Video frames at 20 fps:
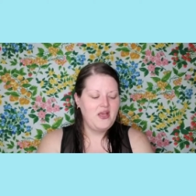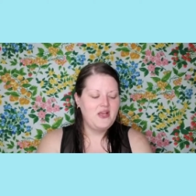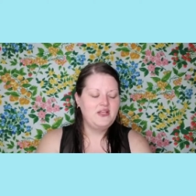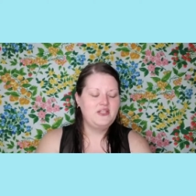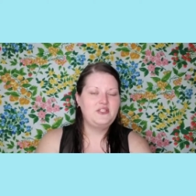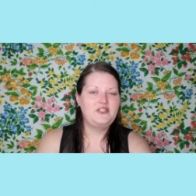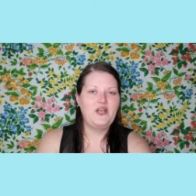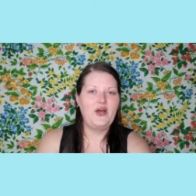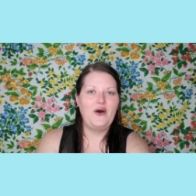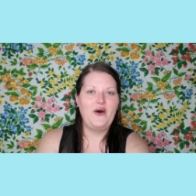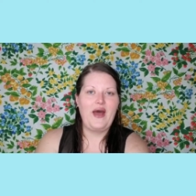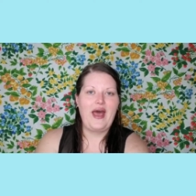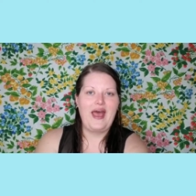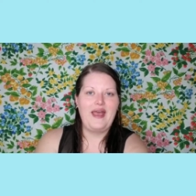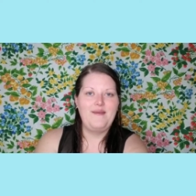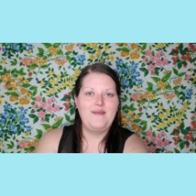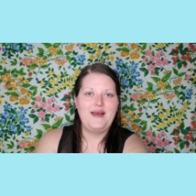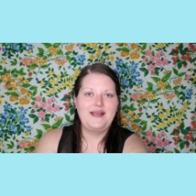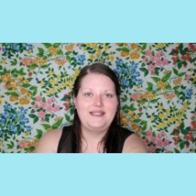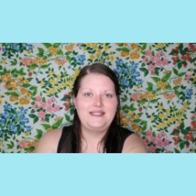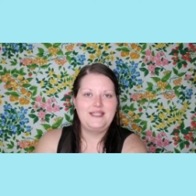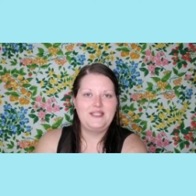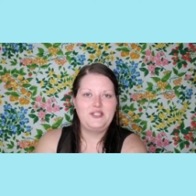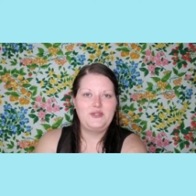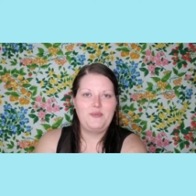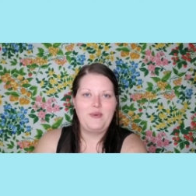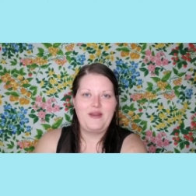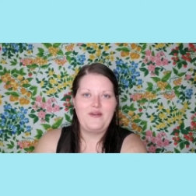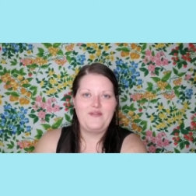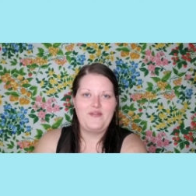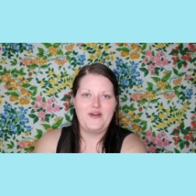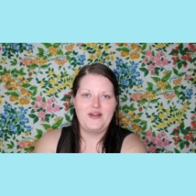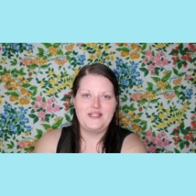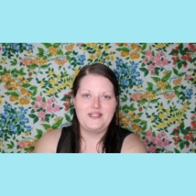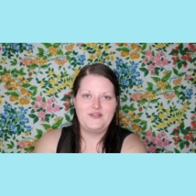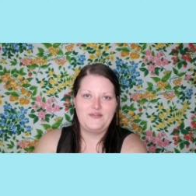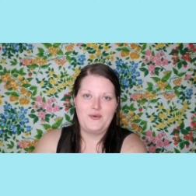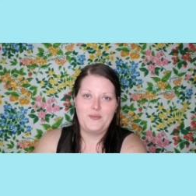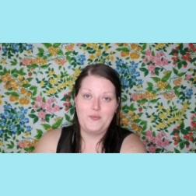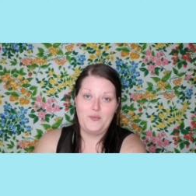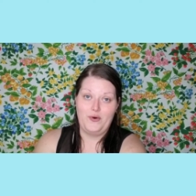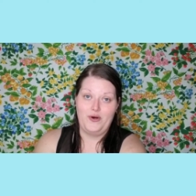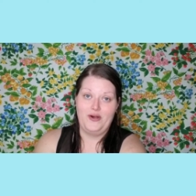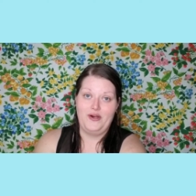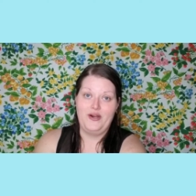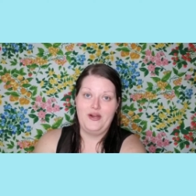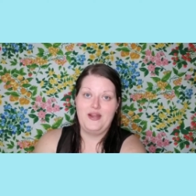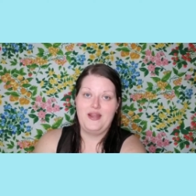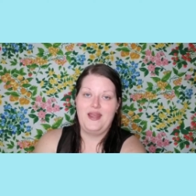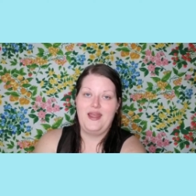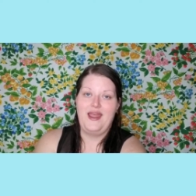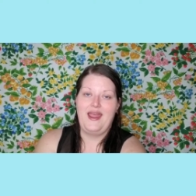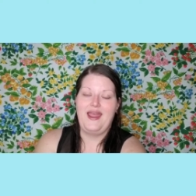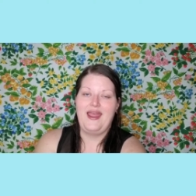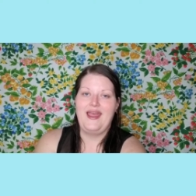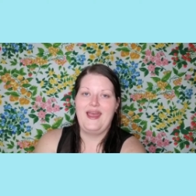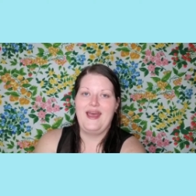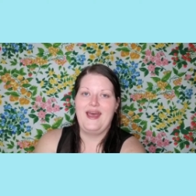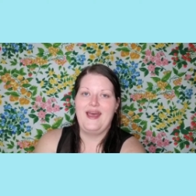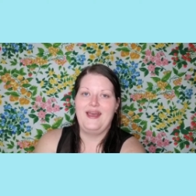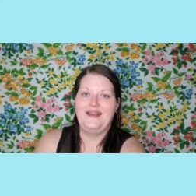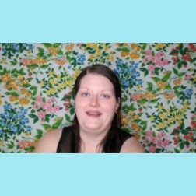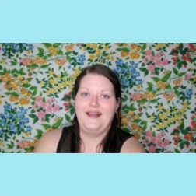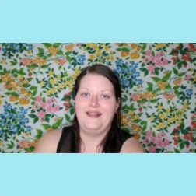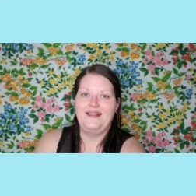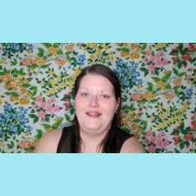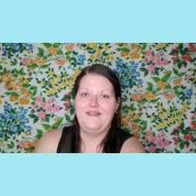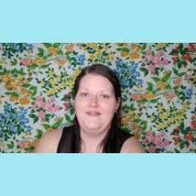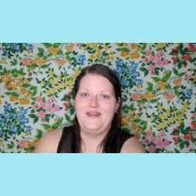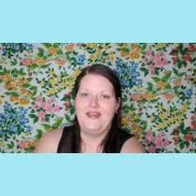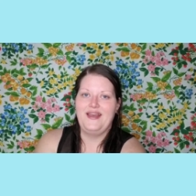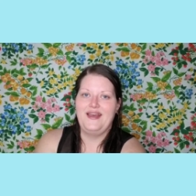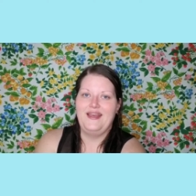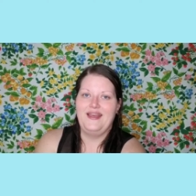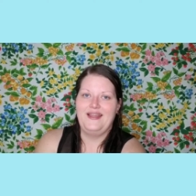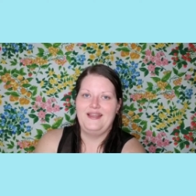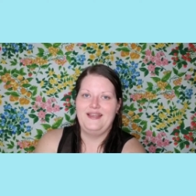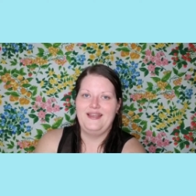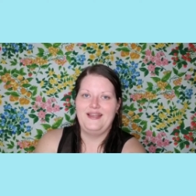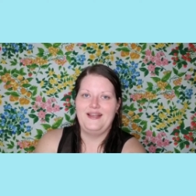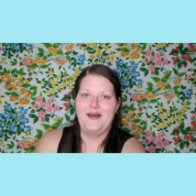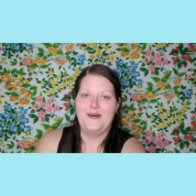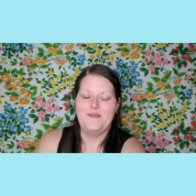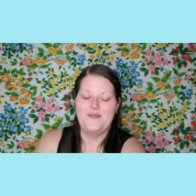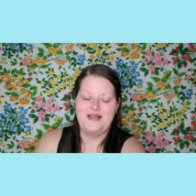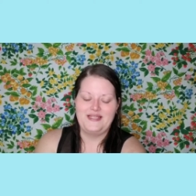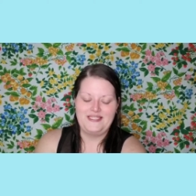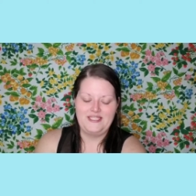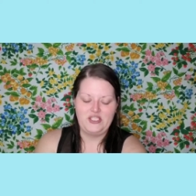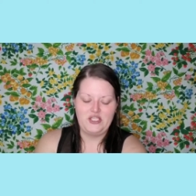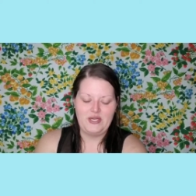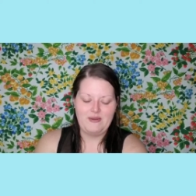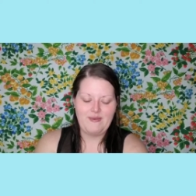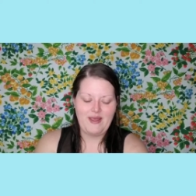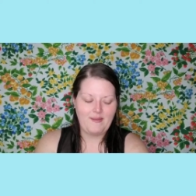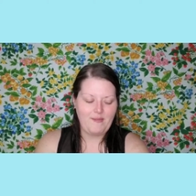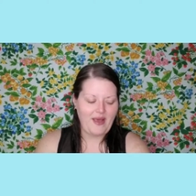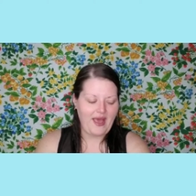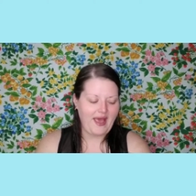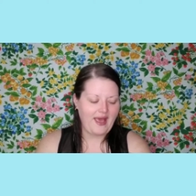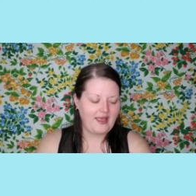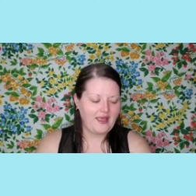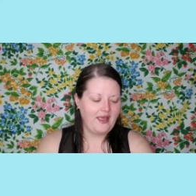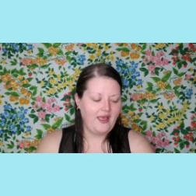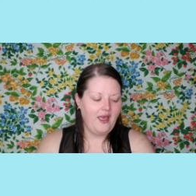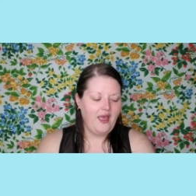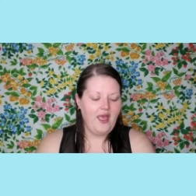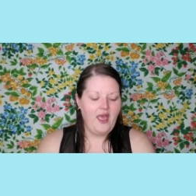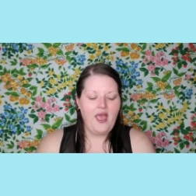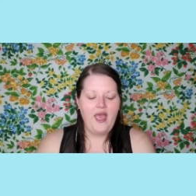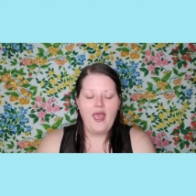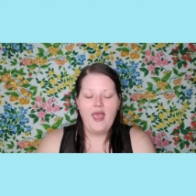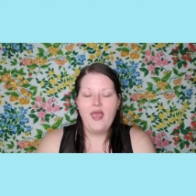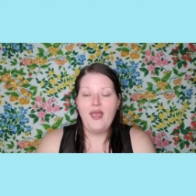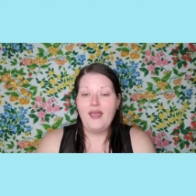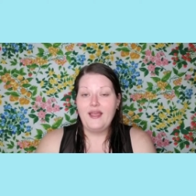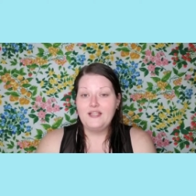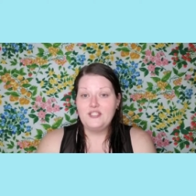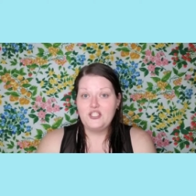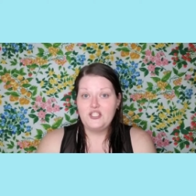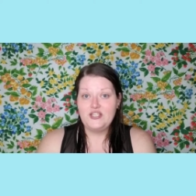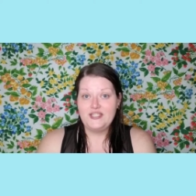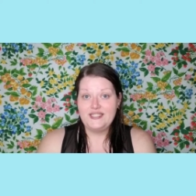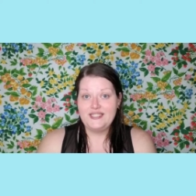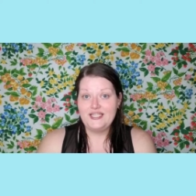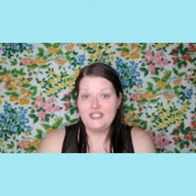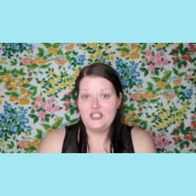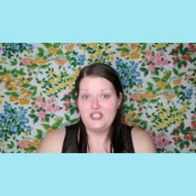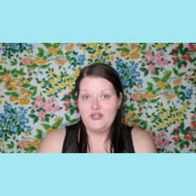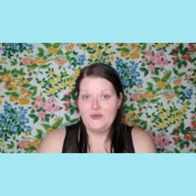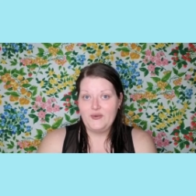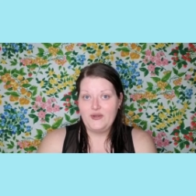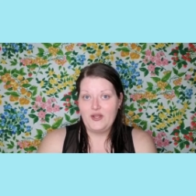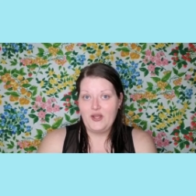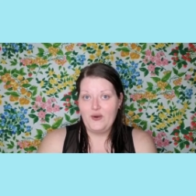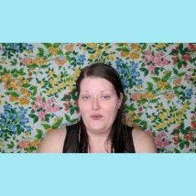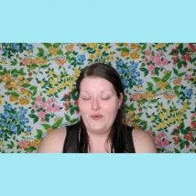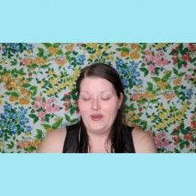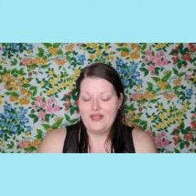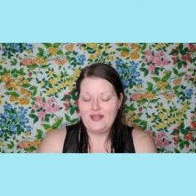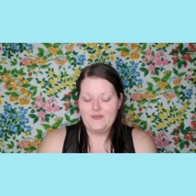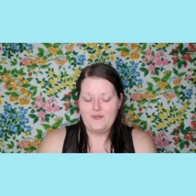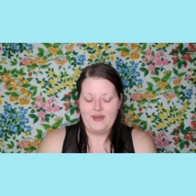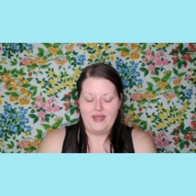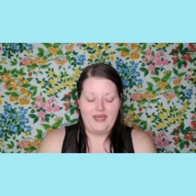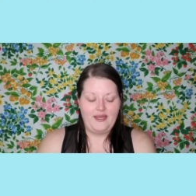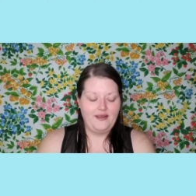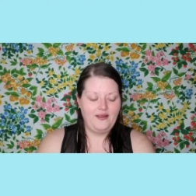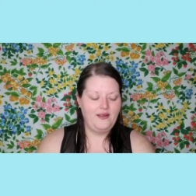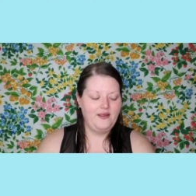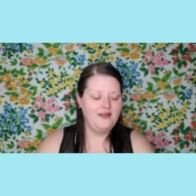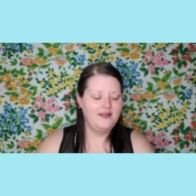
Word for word: So I messaged my friends from work, and Olivia ended up messaging me back, and she said she would go with me.